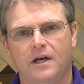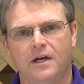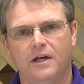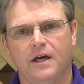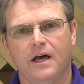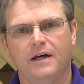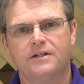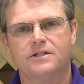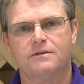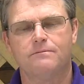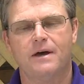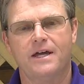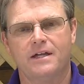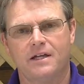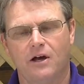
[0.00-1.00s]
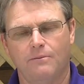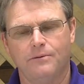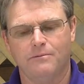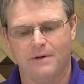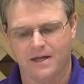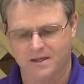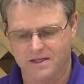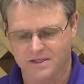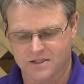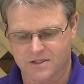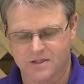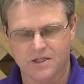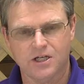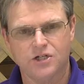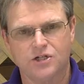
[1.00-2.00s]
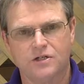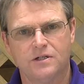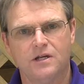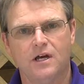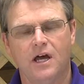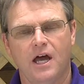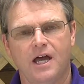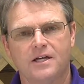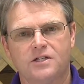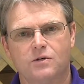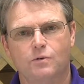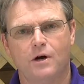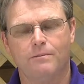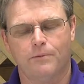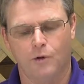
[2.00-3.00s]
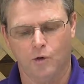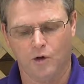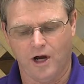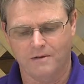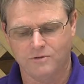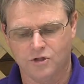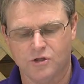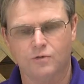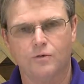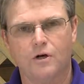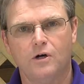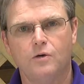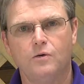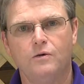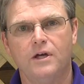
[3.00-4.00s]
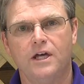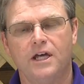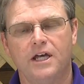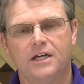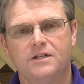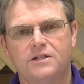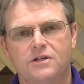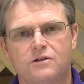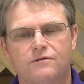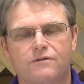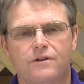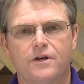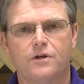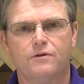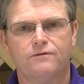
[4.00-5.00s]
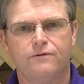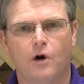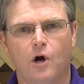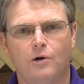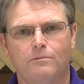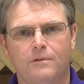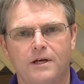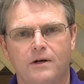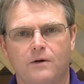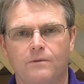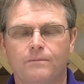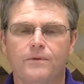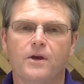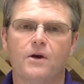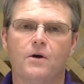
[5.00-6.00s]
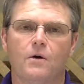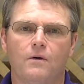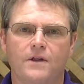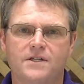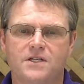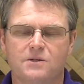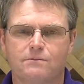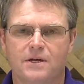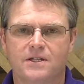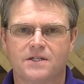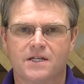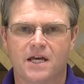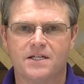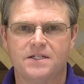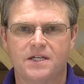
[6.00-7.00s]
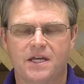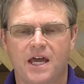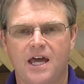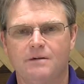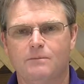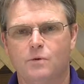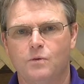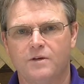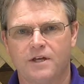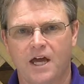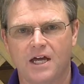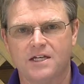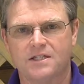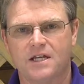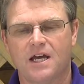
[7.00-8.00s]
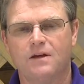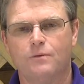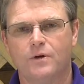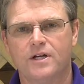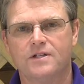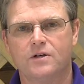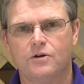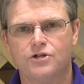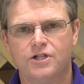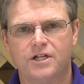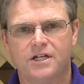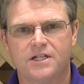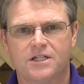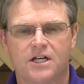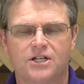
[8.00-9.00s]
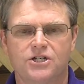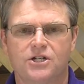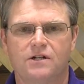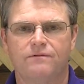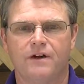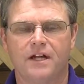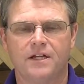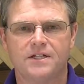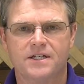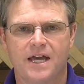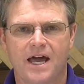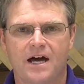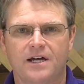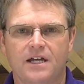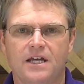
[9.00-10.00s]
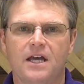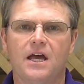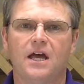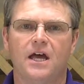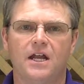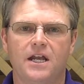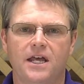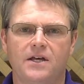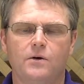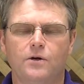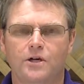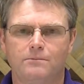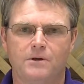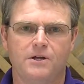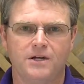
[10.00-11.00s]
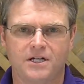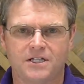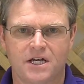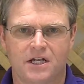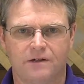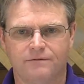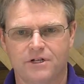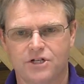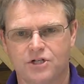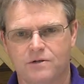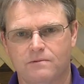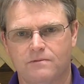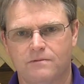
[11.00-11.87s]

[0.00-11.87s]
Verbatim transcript: uh, to make, help you make this decision as to what program to enroll into for the new Farm Bill. Well, this has been Stacy Campbell with K-State Research and Extension of Ellis County and Eagle Community Television.